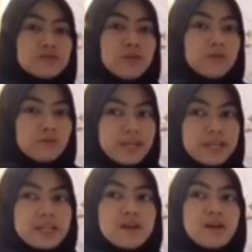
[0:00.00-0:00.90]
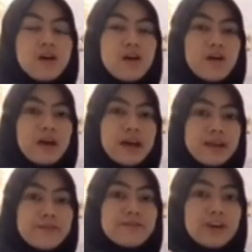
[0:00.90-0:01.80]
walkway
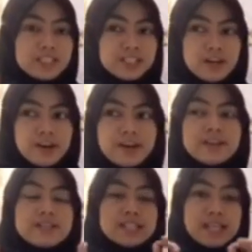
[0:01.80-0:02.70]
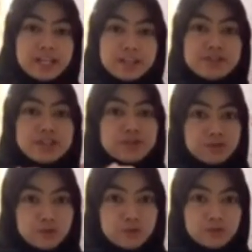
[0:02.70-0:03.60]
at Fajar Secondary
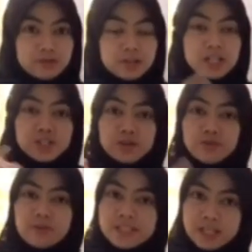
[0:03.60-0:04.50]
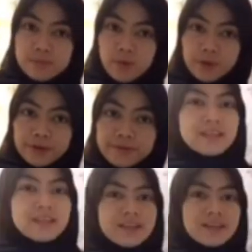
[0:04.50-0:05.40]
School, also from Singapore.
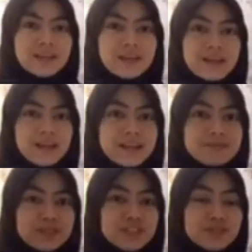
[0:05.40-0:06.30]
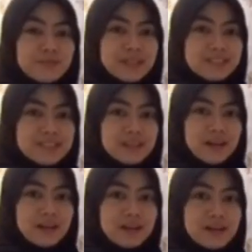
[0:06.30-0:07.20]
As mentioned by
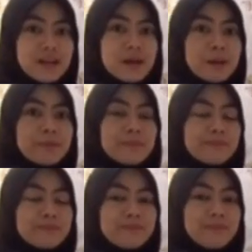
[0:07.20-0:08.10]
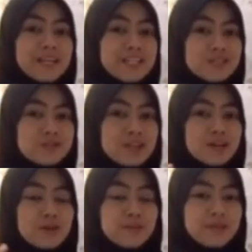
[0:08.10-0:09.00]
Tina, many students are
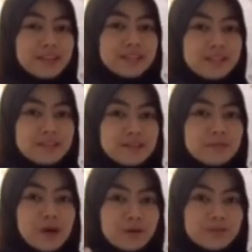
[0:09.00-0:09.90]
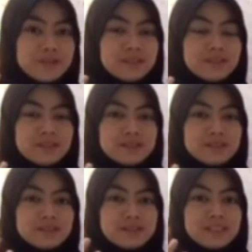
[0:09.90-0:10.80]
complaining about
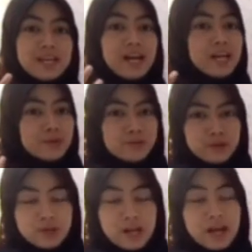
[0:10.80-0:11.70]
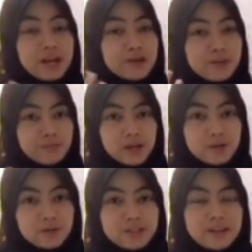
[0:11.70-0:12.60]
the IIUM
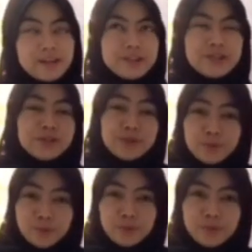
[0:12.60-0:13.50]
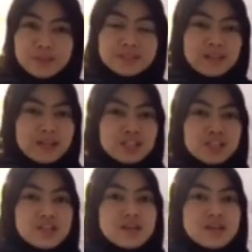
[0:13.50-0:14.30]
Pagoh. There are no such